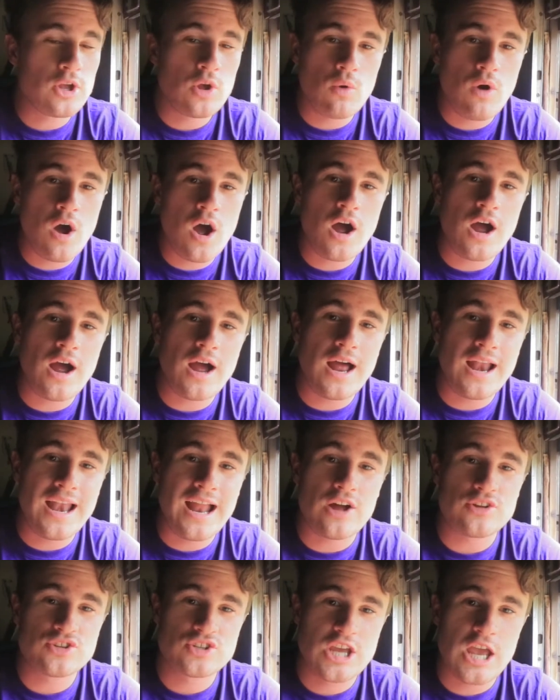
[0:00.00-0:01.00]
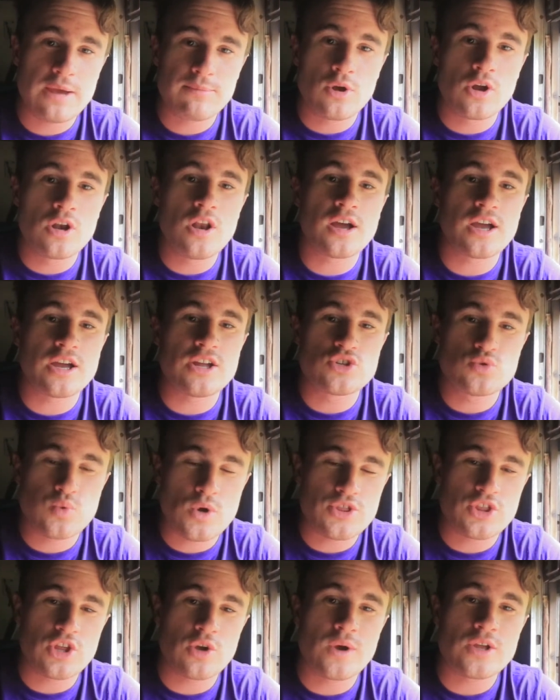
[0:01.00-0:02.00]
you are allowed to keep your luggage
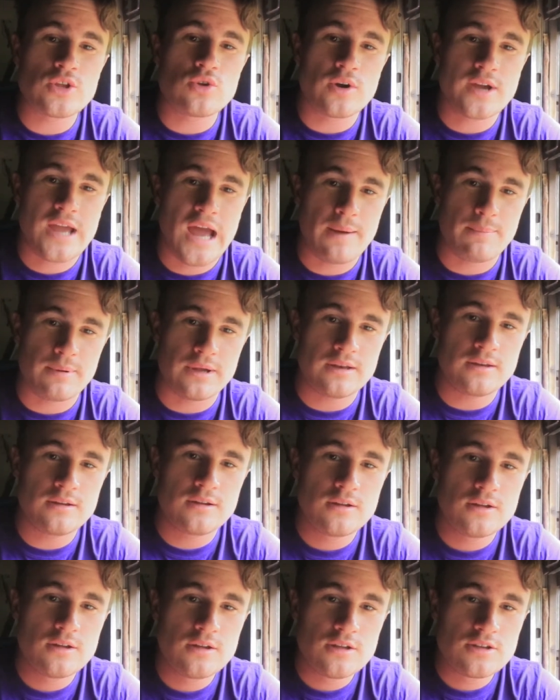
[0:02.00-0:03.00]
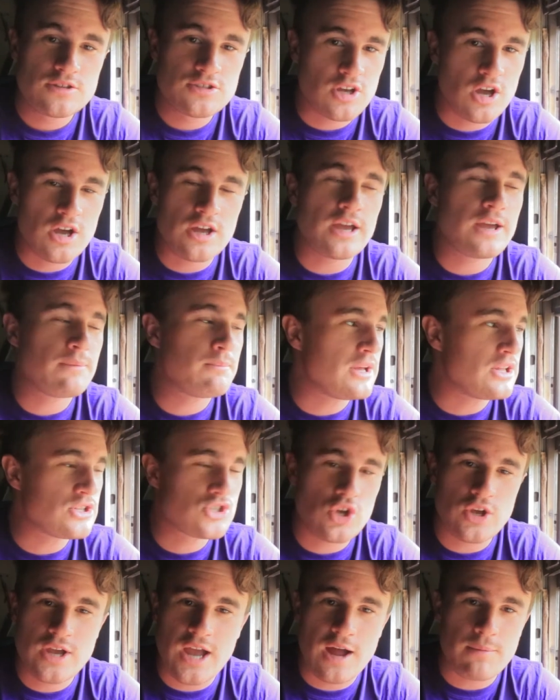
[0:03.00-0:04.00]
with you in your cabin, so it
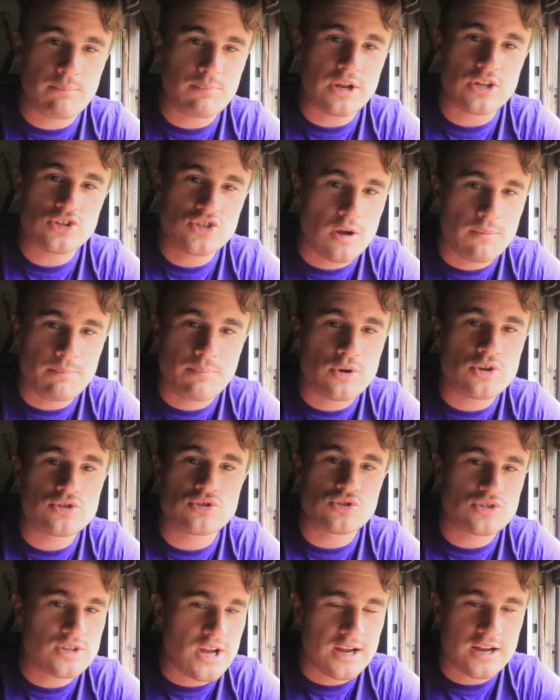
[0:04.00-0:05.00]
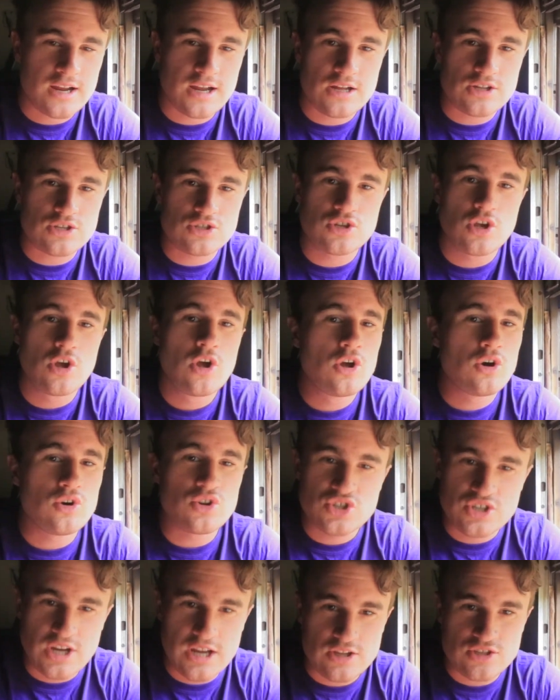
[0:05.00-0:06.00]
means you can bring jumpers or jackets or
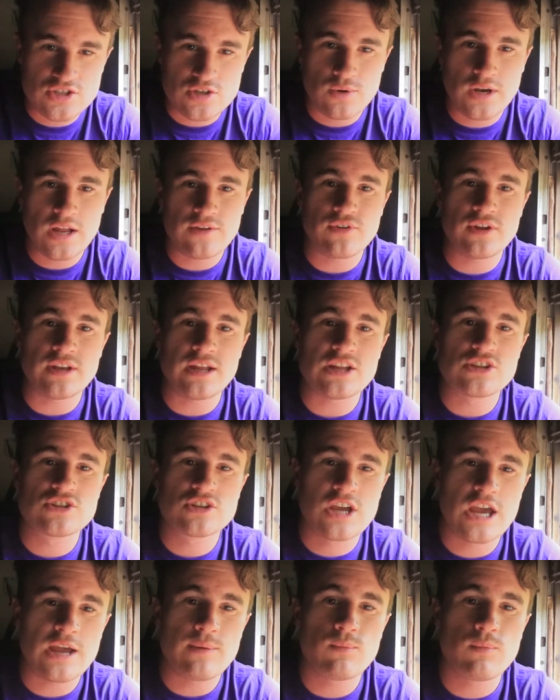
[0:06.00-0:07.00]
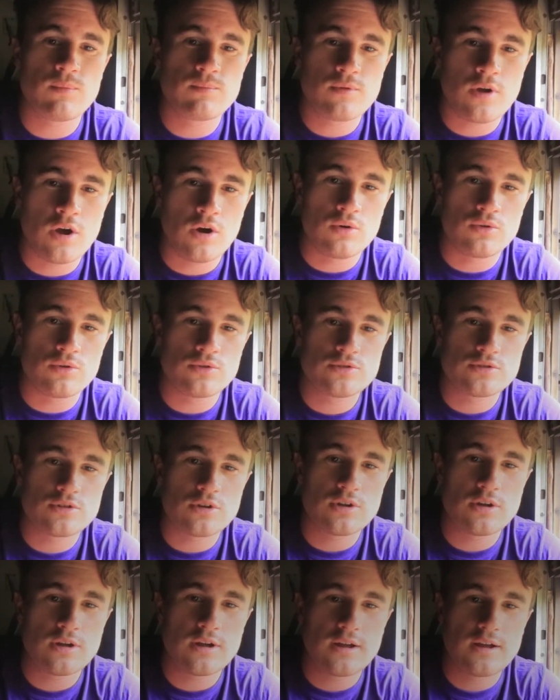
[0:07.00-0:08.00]
jeans or whatever you need to keep cold
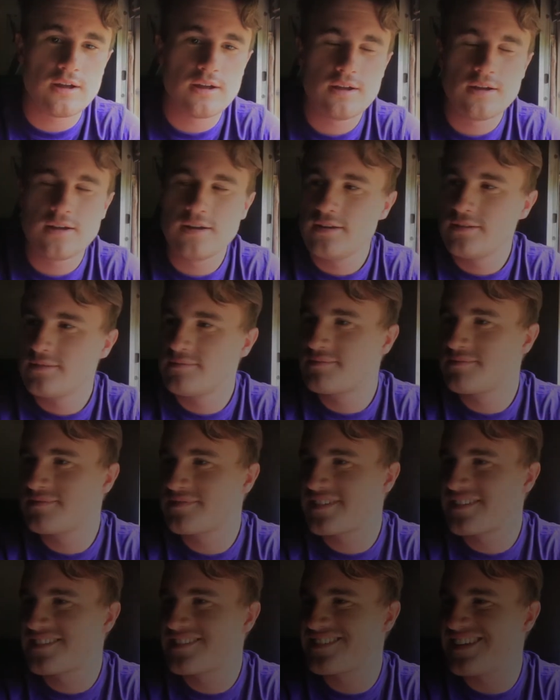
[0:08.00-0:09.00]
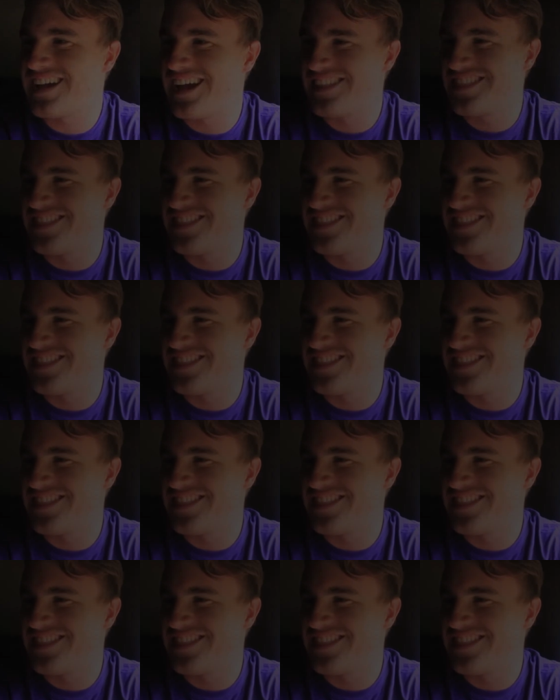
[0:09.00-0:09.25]
at